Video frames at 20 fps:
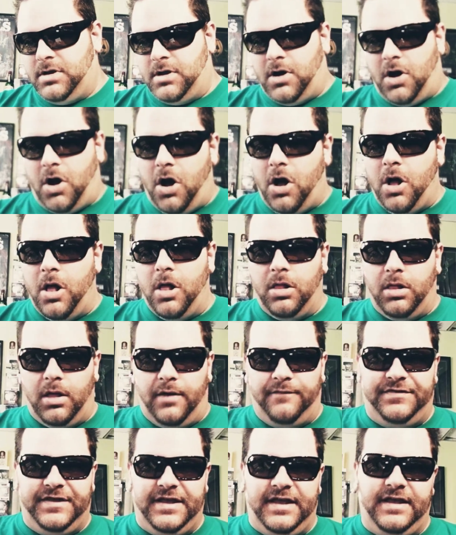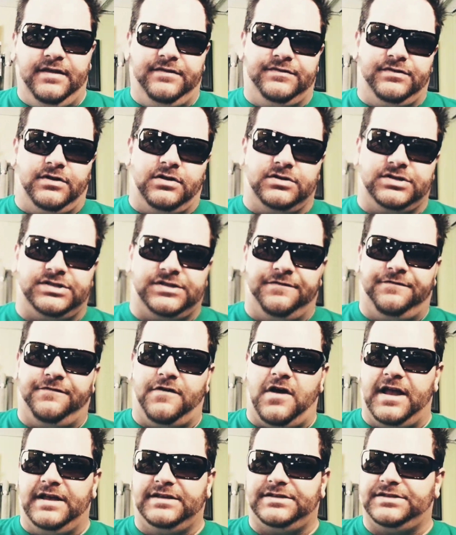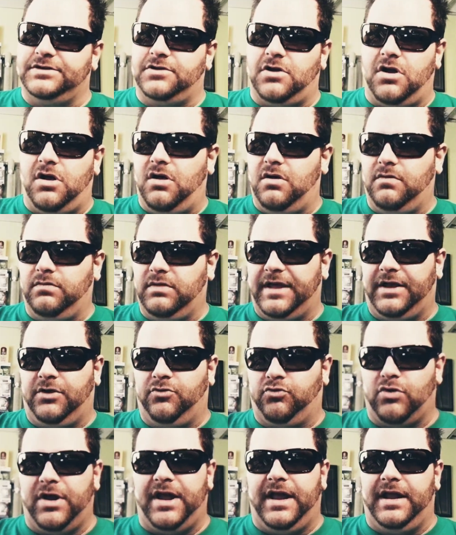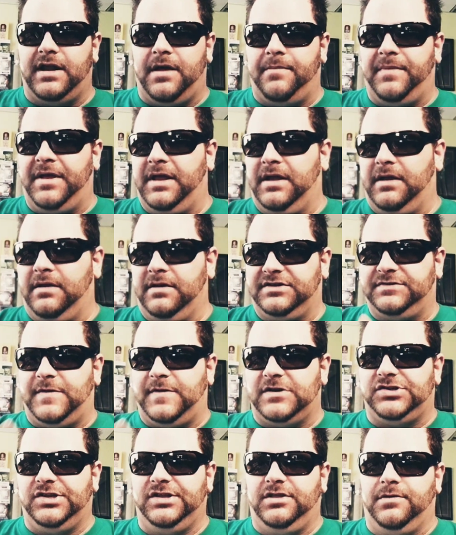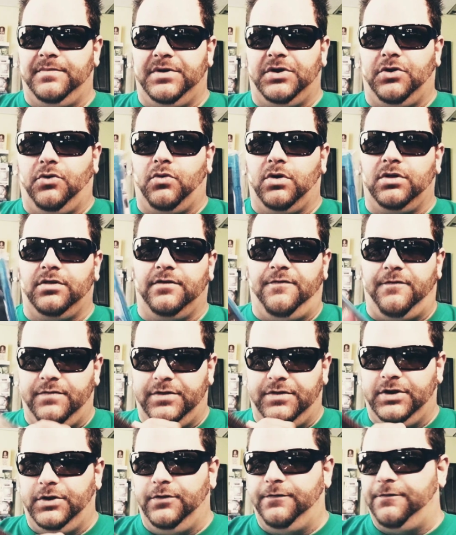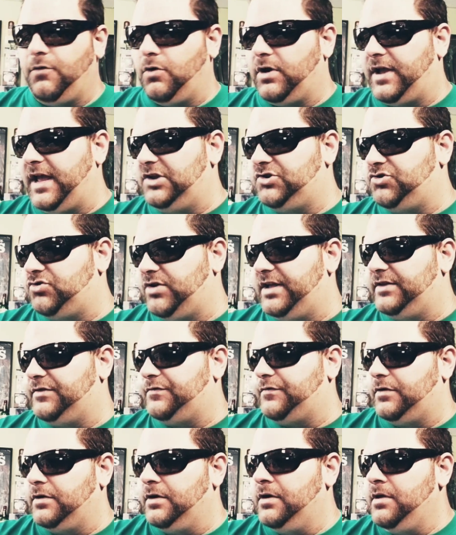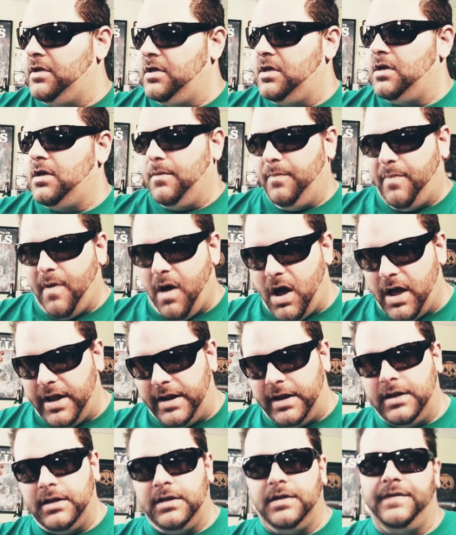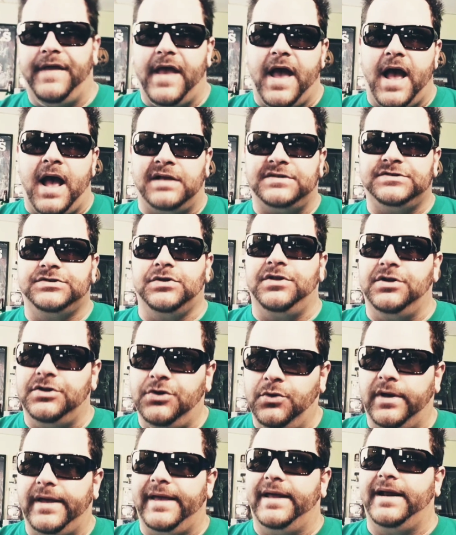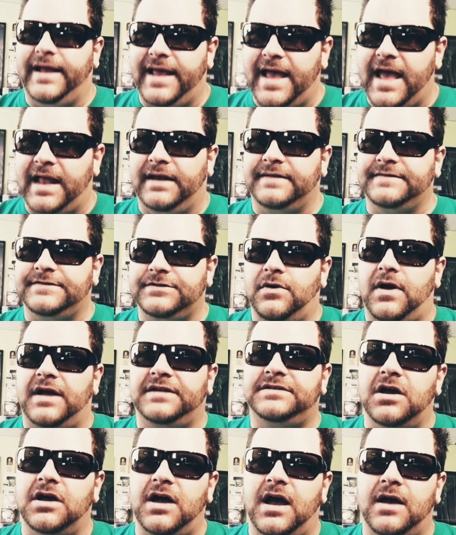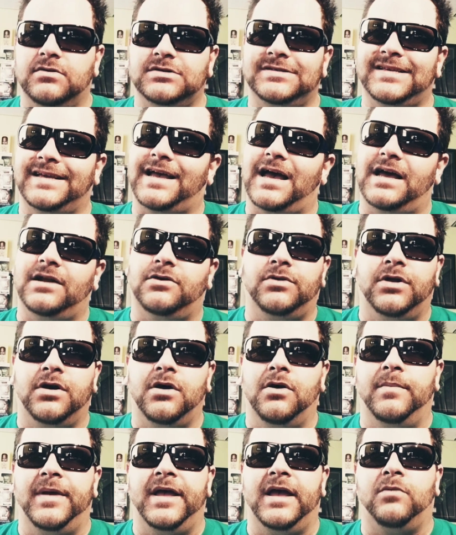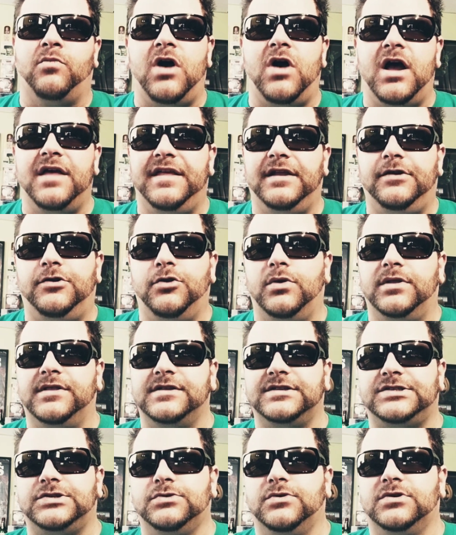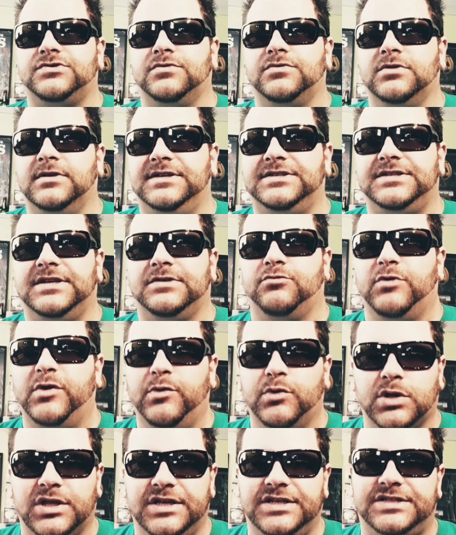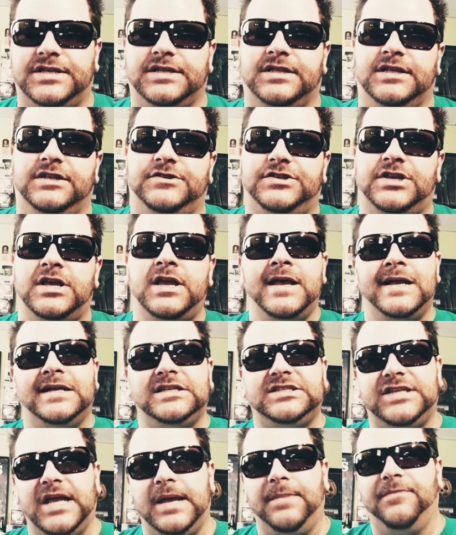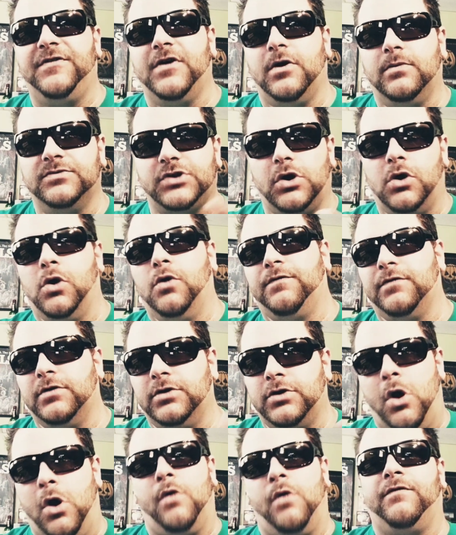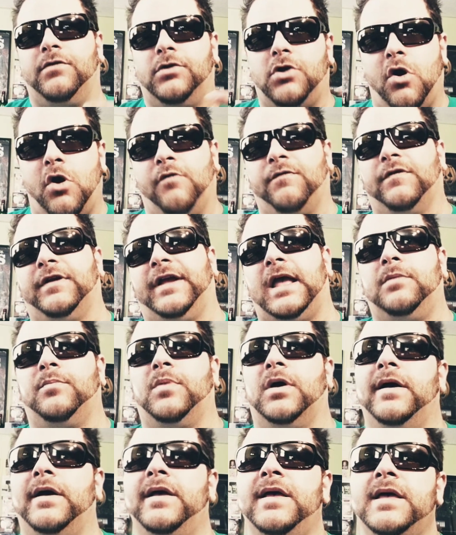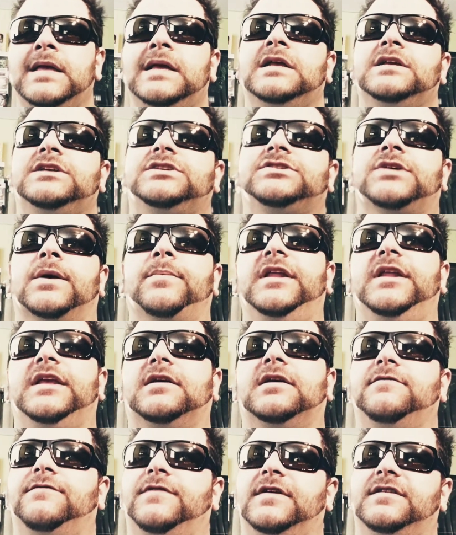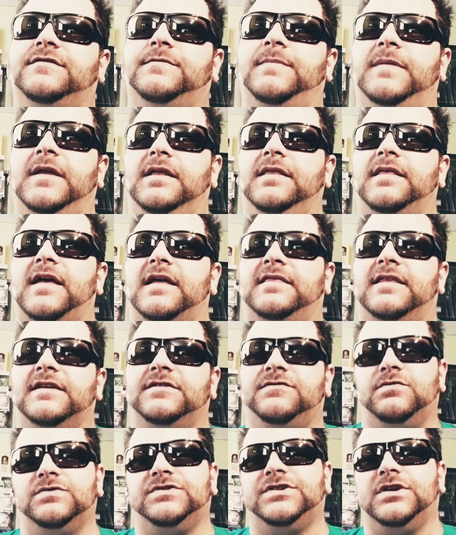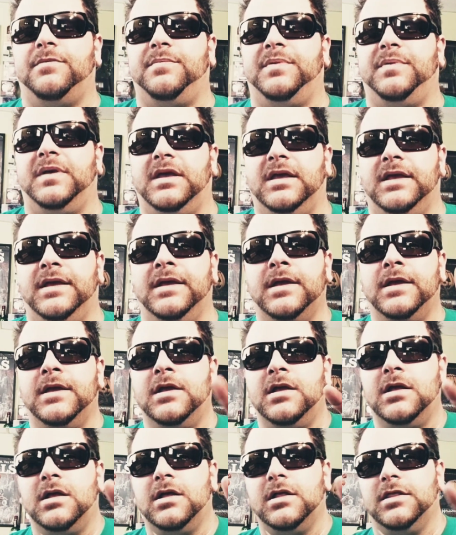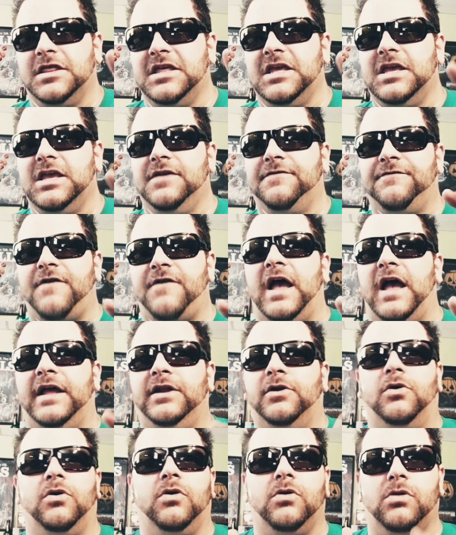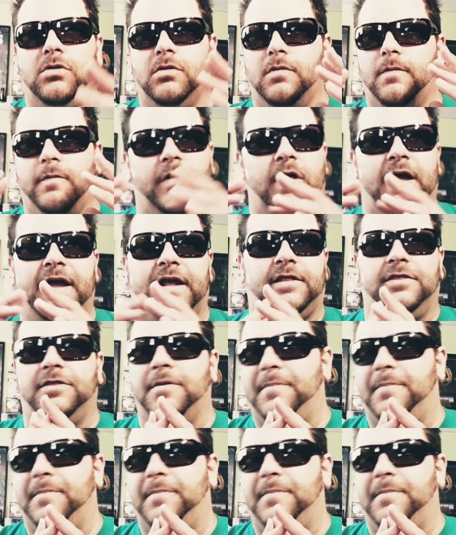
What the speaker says: All of these are suffice. They're all, like, great. I mean, especially the middle one, the new 4K transfer. But yeah, so they're doing it again, and so I was like, I don't know, man, why are they doing this to us, re-releasing these same films over and over and over again? But somebody convinced me that this was going to be the final, like, the